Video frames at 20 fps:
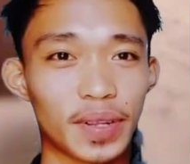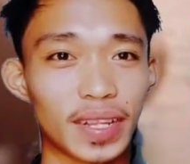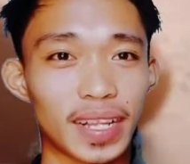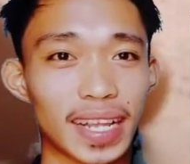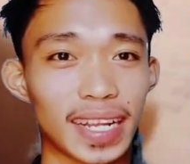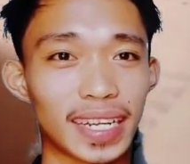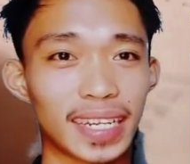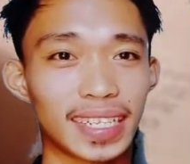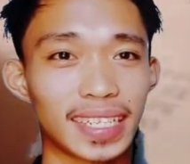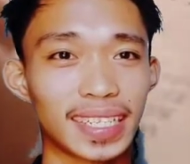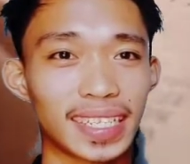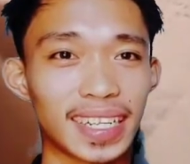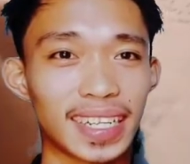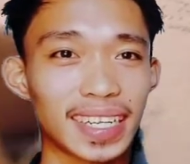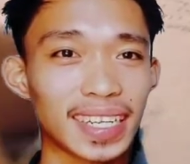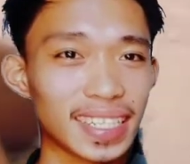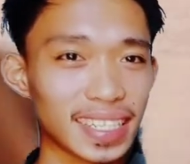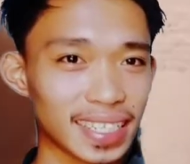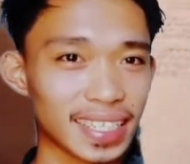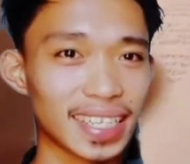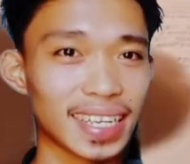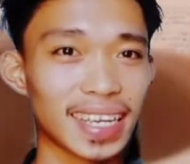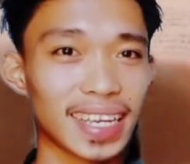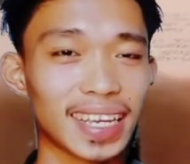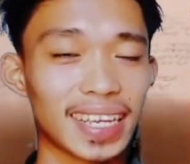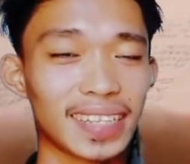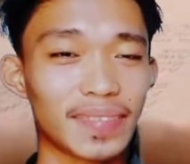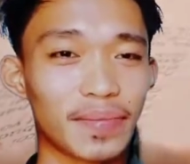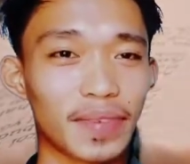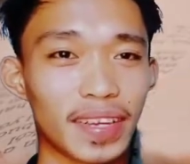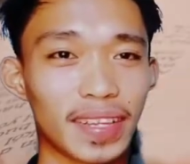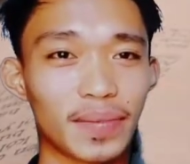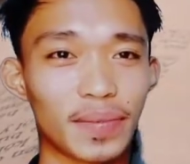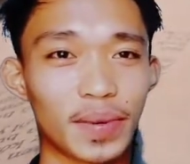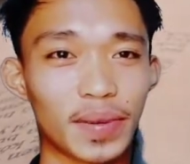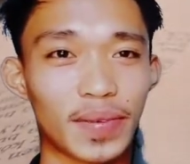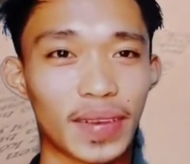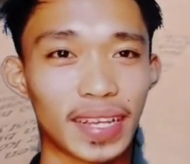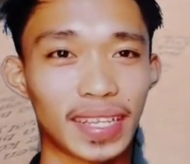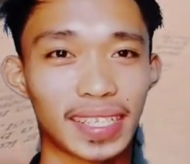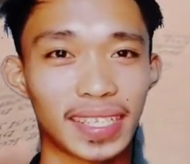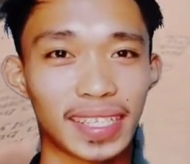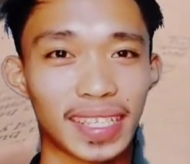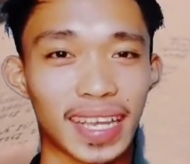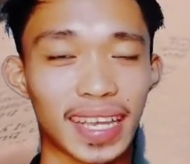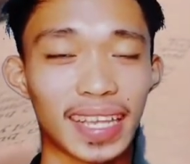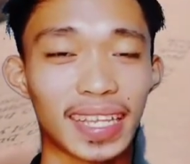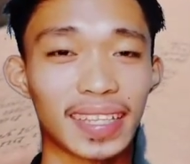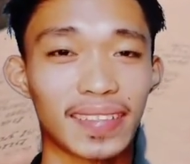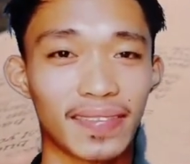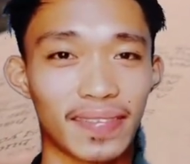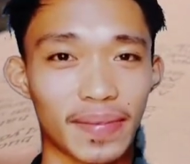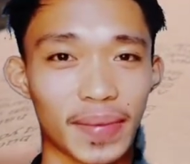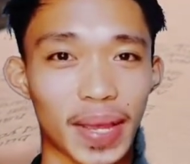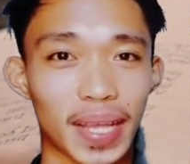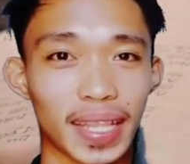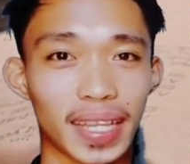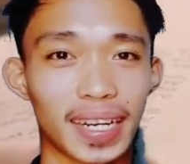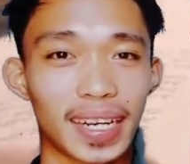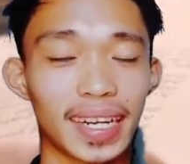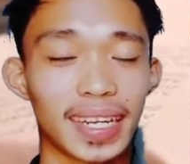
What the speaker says: language use to be improvised for better